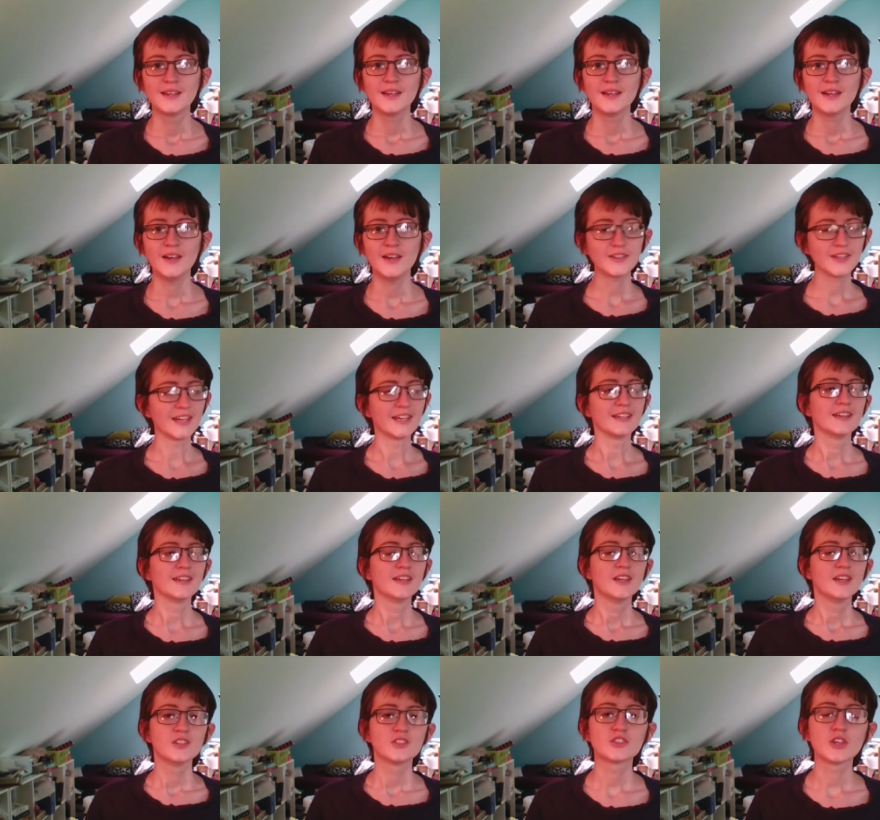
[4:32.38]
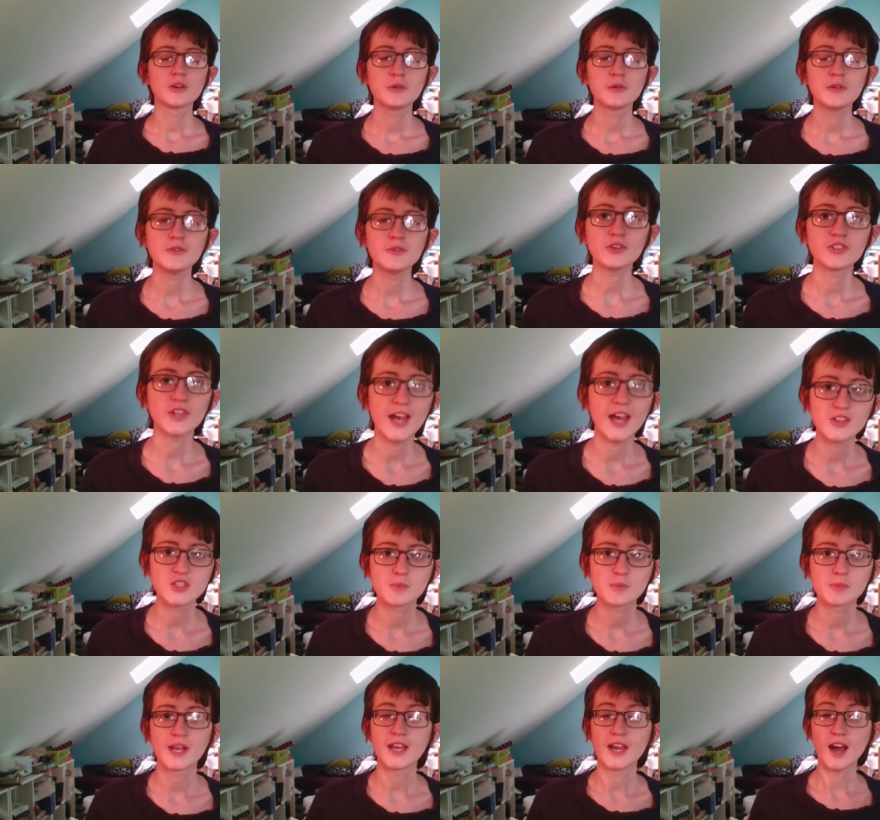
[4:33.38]
Okay, so we've looked at how to
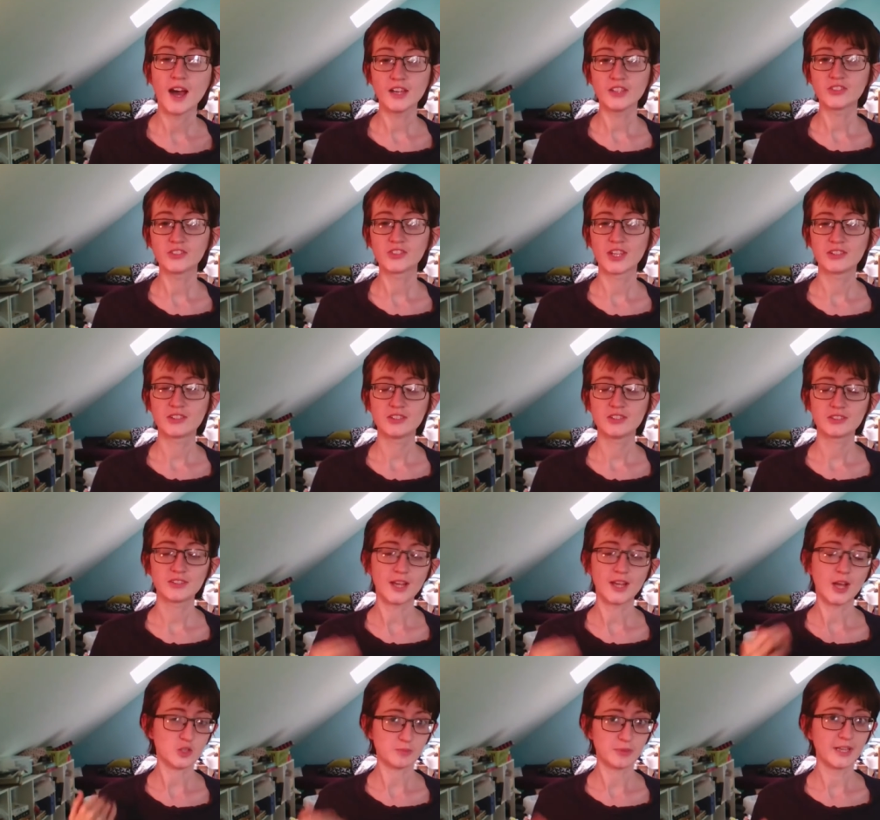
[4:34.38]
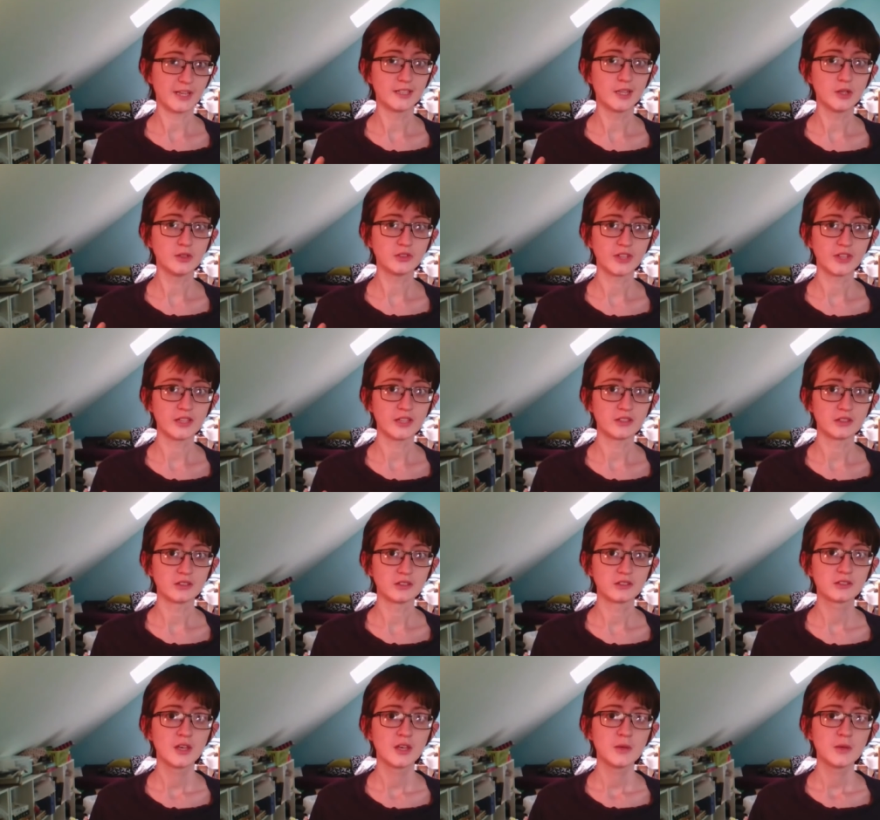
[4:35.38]
play high status and how to play low
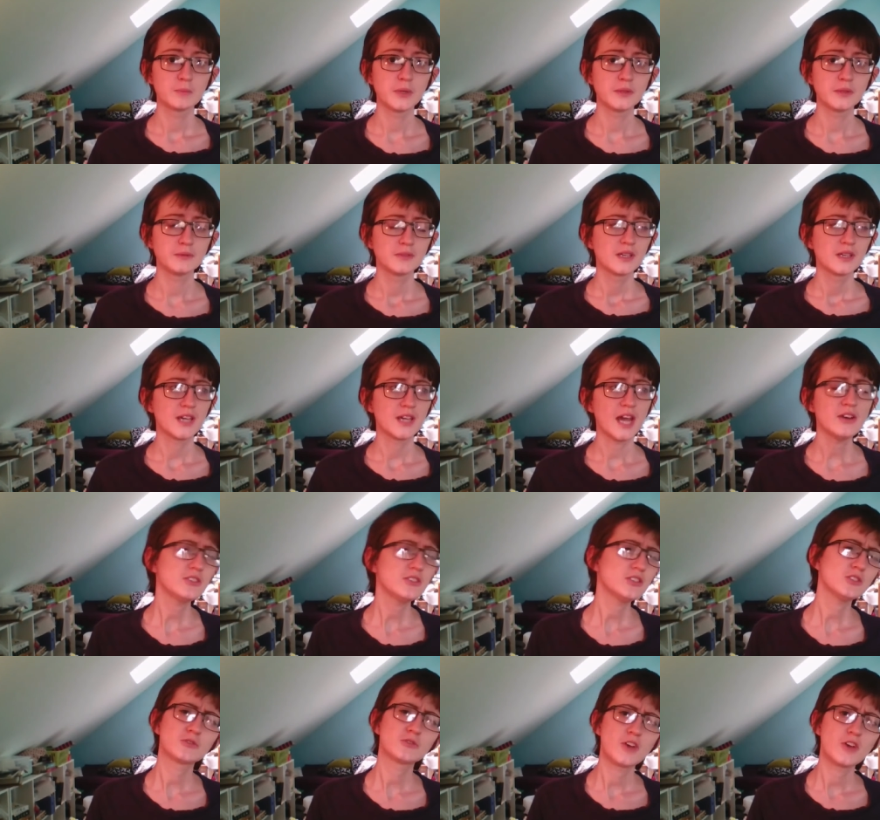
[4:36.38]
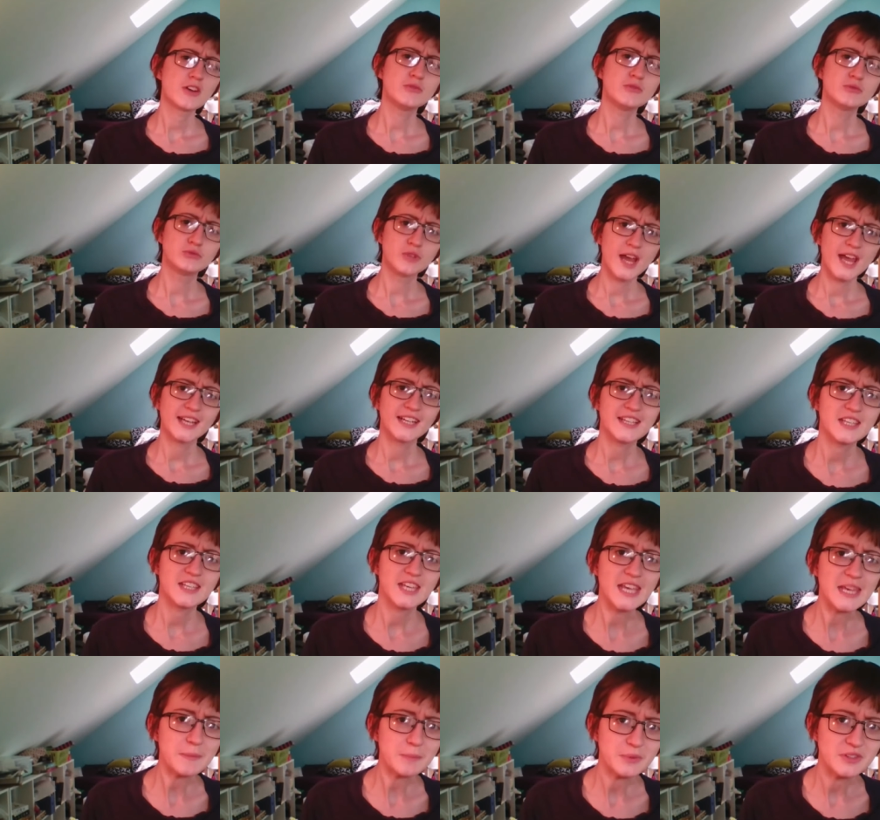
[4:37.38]
status, but characters very rarely
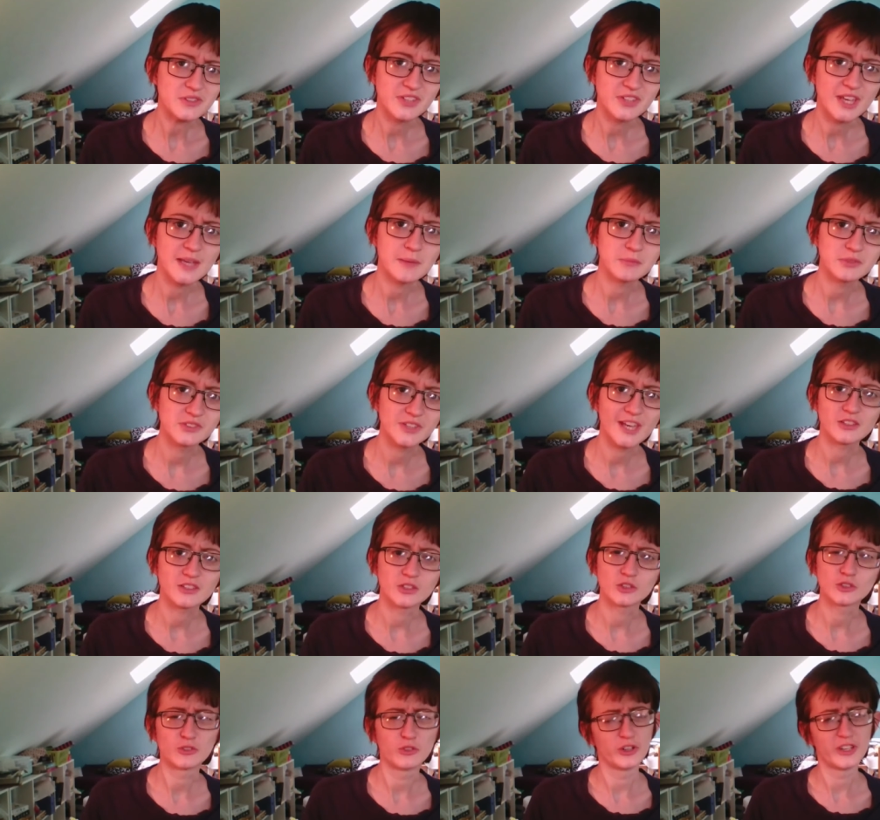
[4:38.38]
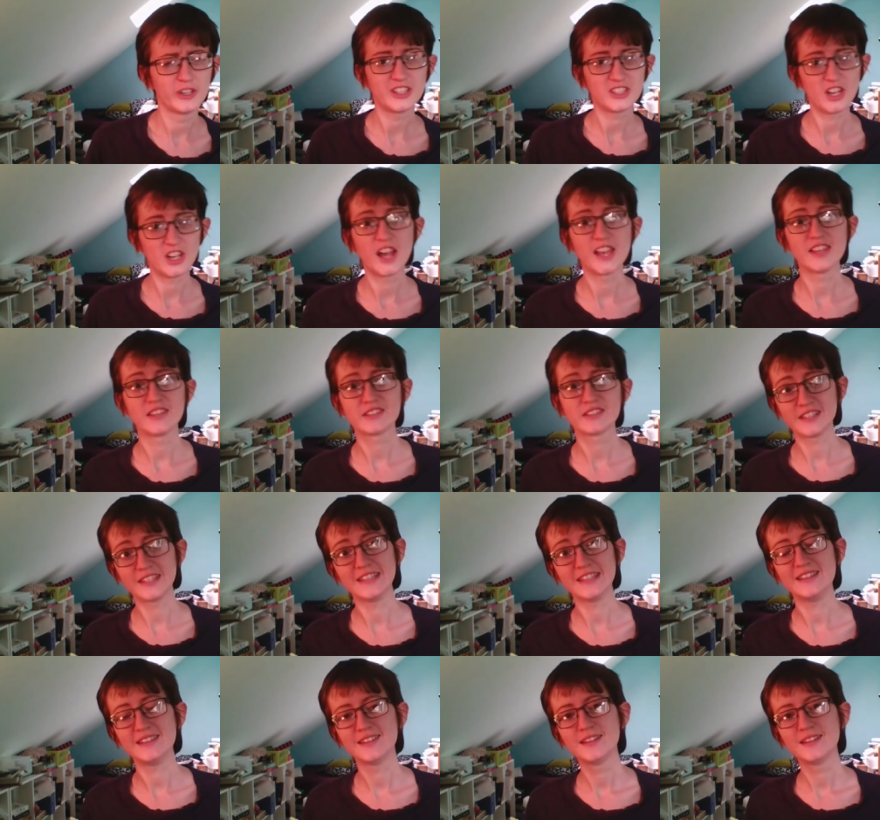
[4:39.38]
keep the same status for an entire scene.